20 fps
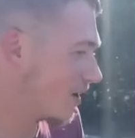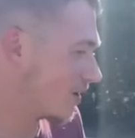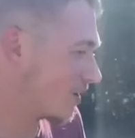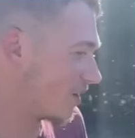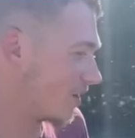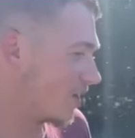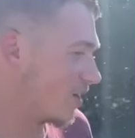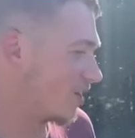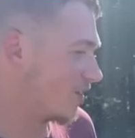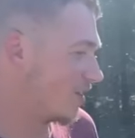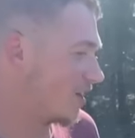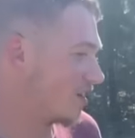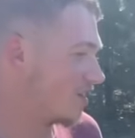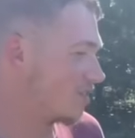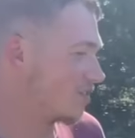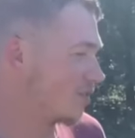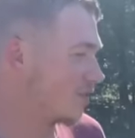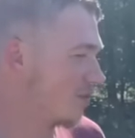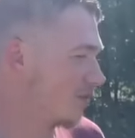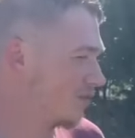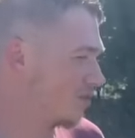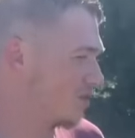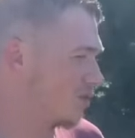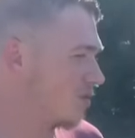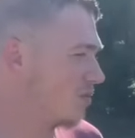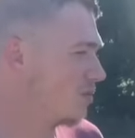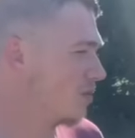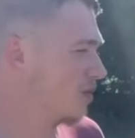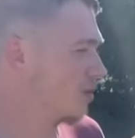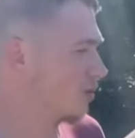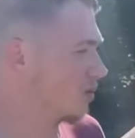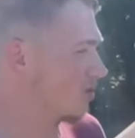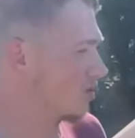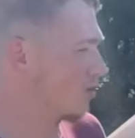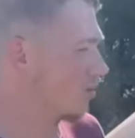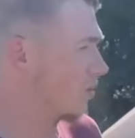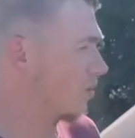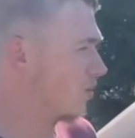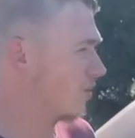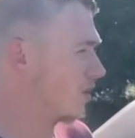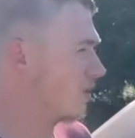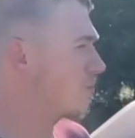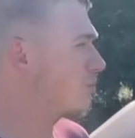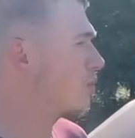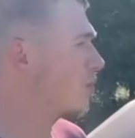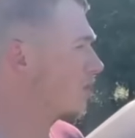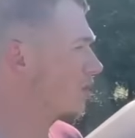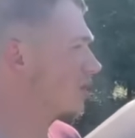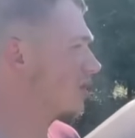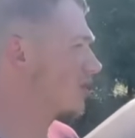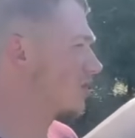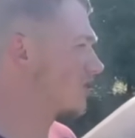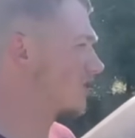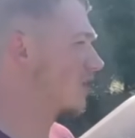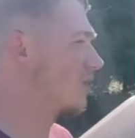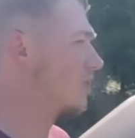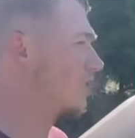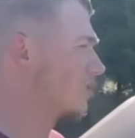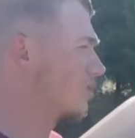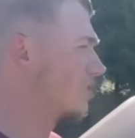car that deserves to be restored and put into someone's